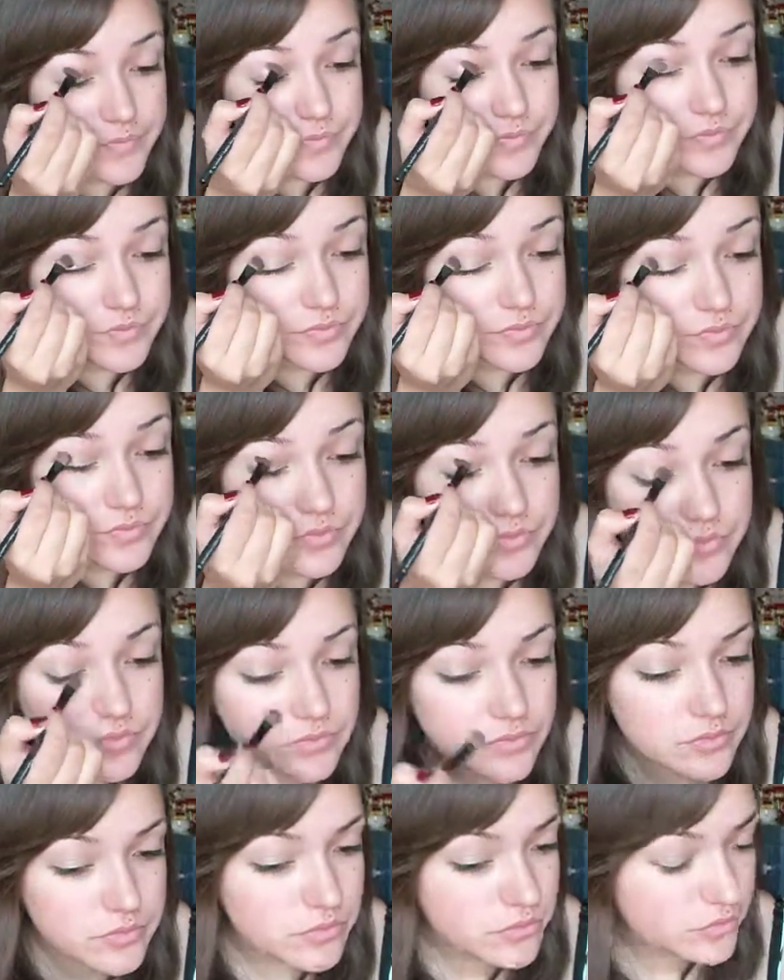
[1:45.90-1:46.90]

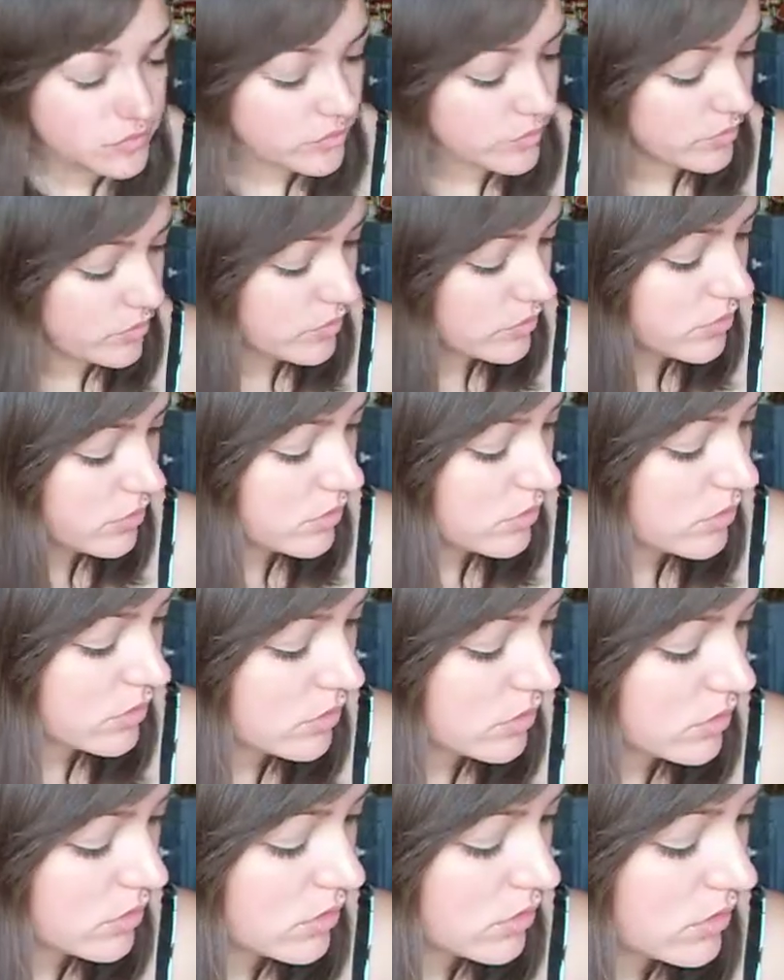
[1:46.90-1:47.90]

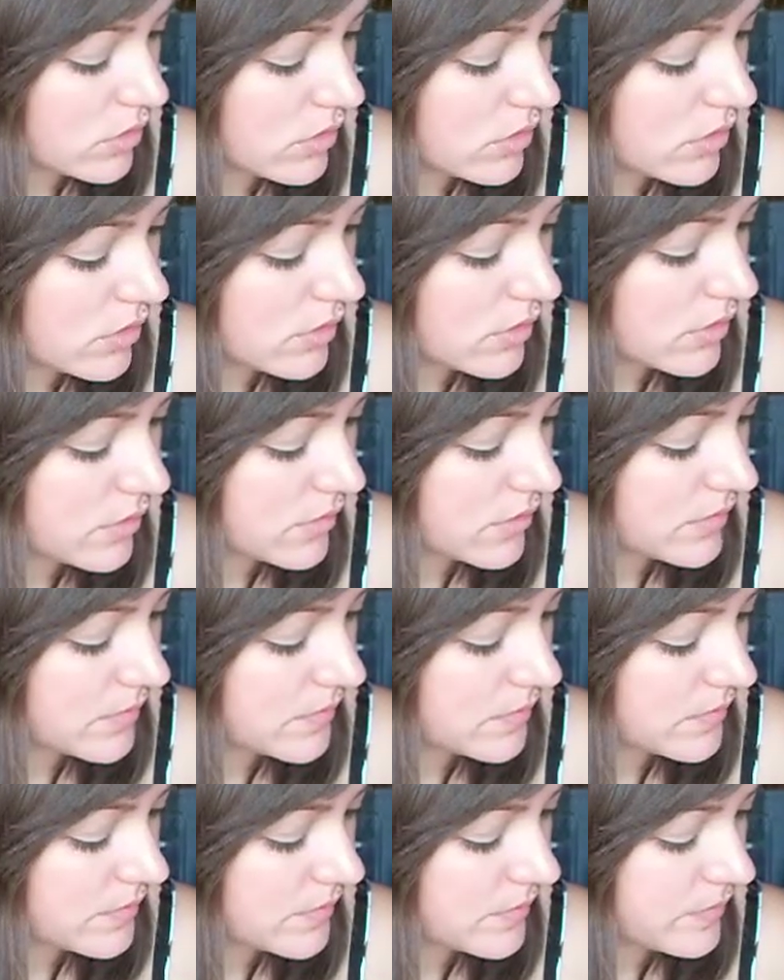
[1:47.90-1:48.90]

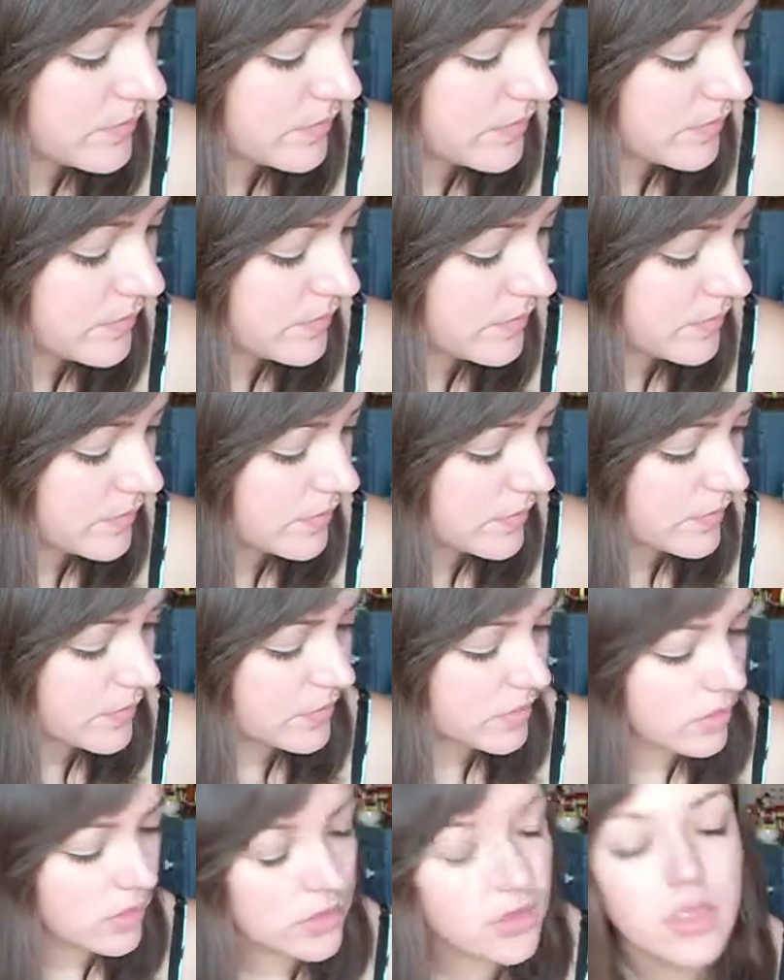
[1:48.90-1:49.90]

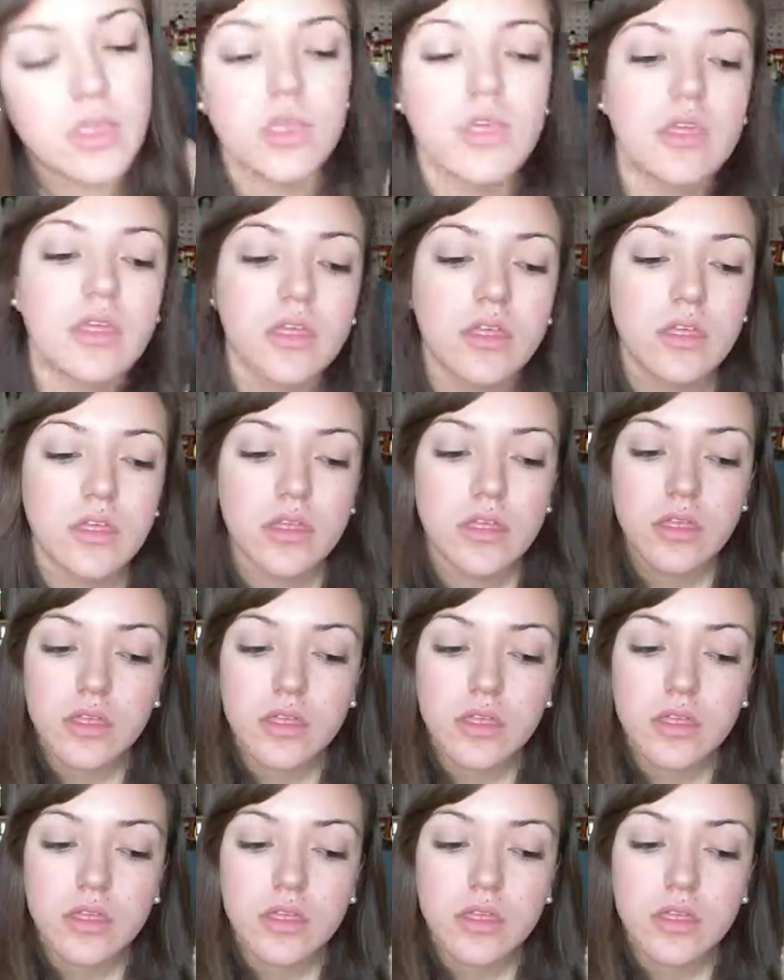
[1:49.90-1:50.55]
[no speech]